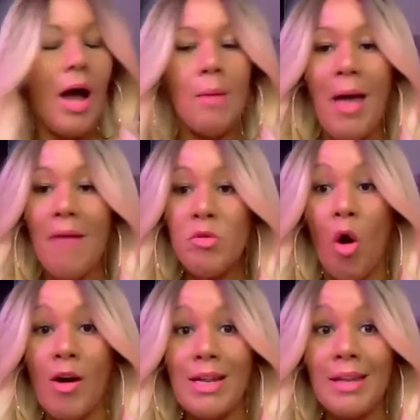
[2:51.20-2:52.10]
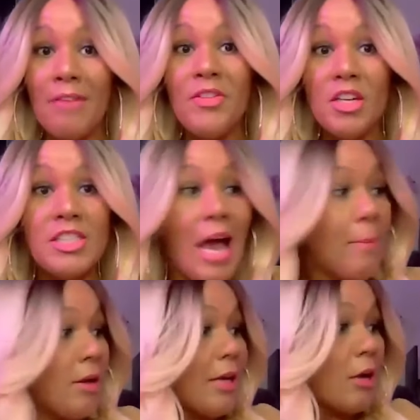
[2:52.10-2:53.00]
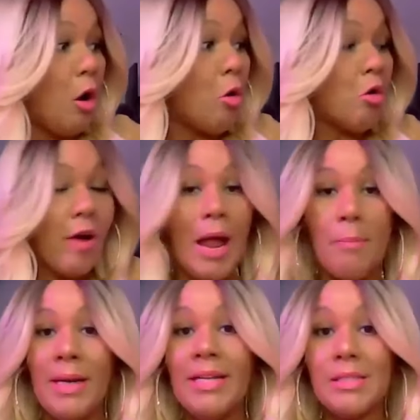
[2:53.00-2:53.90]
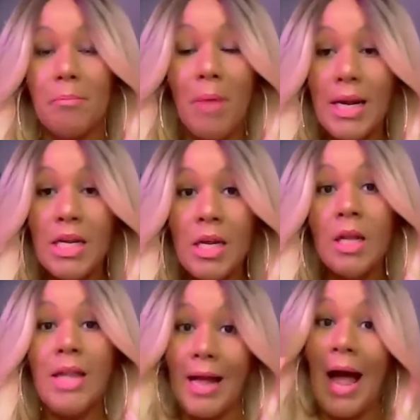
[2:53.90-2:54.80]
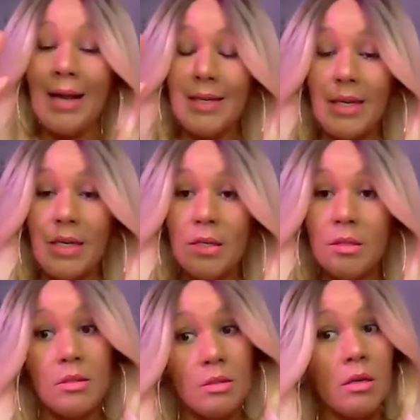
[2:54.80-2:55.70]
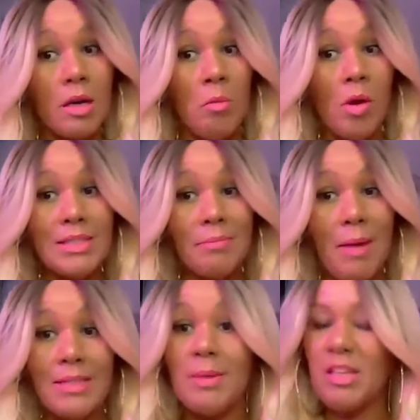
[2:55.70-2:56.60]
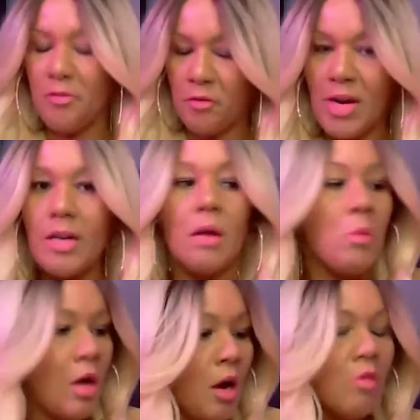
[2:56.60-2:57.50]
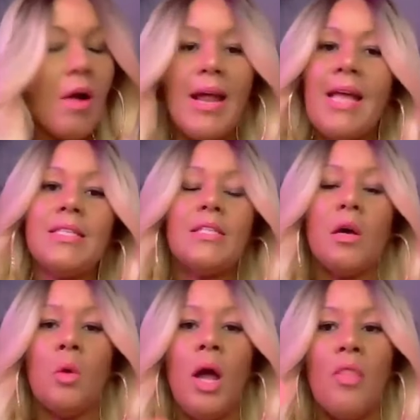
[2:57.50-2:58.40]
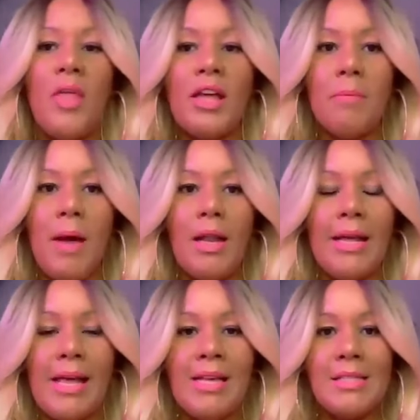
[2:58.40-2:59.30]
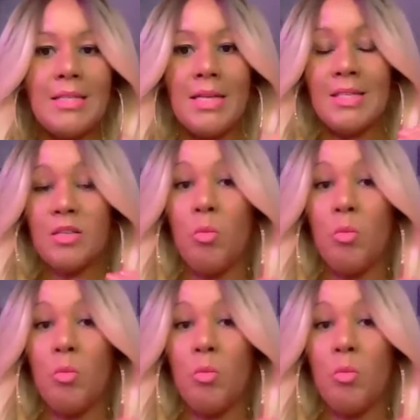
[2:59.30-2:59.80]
Have you already left your job and you're like, oh crap, I need some money like I did? Look, come on, somebody. Somebody said freedom. Right. And so think about like, is this